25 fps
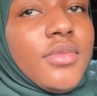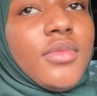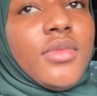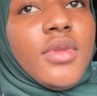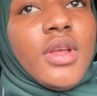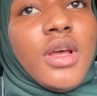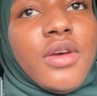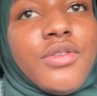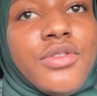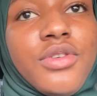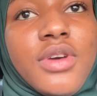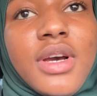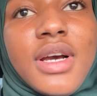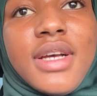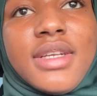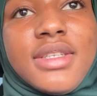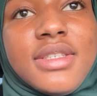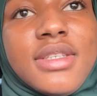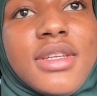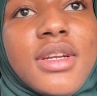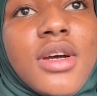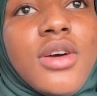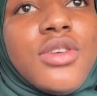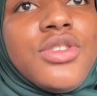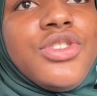Have you guys
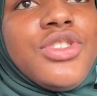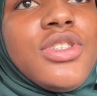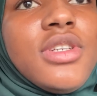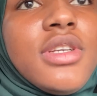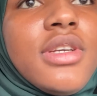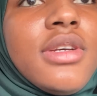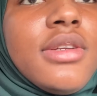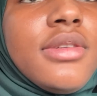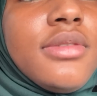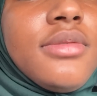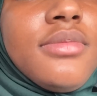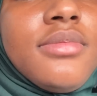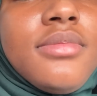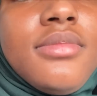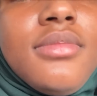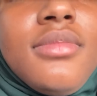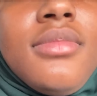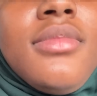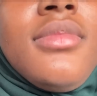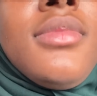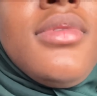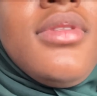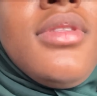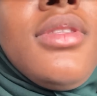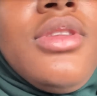seen our chicken?
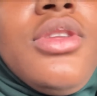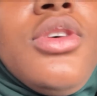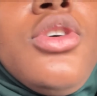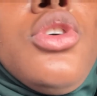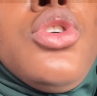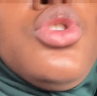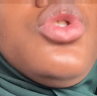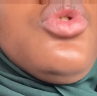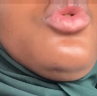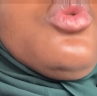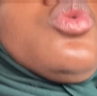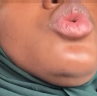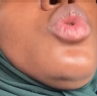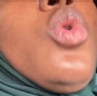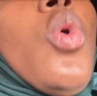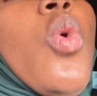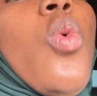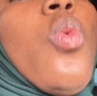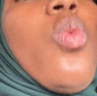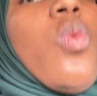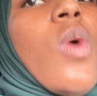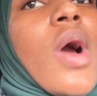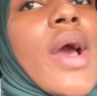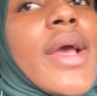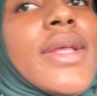So
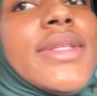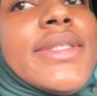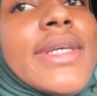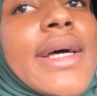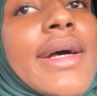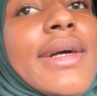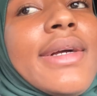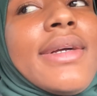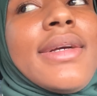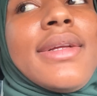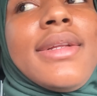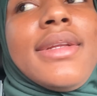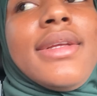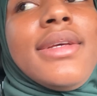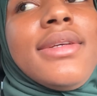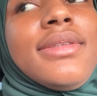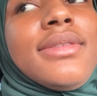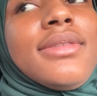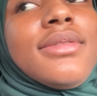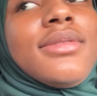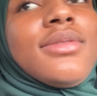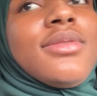white and clean.